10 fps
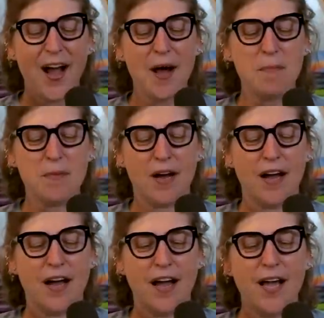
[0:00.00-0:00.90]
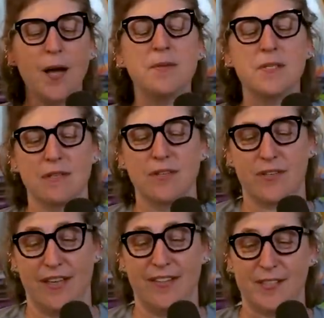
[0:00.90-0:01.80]
um, I happen to be
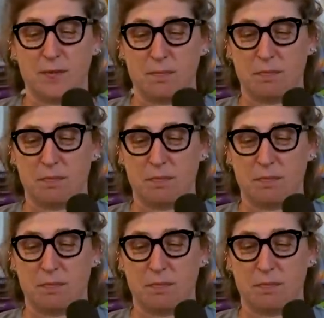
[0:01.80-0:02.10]
looking at this